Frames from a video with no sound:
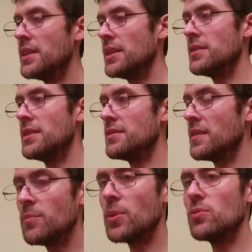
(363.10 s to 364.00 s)
the
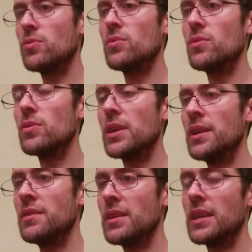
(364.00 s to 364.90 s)
temperature
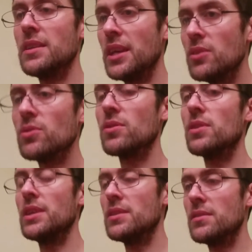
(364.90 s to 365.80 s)
in the
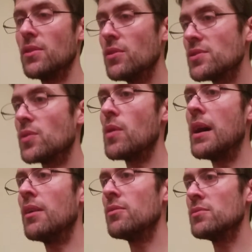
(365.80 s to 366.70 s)
radiator, it goes
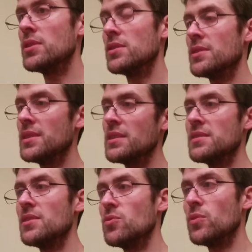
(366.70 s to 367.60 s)
around
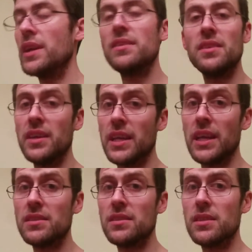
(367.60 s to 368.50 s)
60 to 80
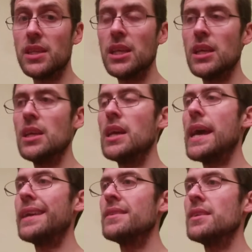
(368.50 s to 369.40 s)
degrees,
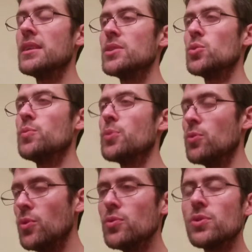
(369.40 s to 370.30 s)
and to
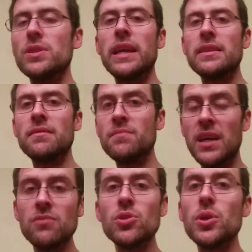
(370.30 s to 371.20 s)
produce that
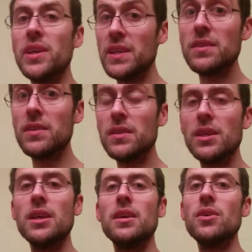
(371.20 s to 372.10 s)
amount of heat
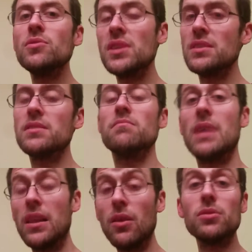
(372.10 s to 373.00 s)
you need
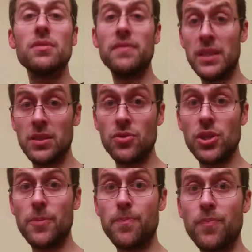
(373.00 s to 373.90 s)
a lot of energy.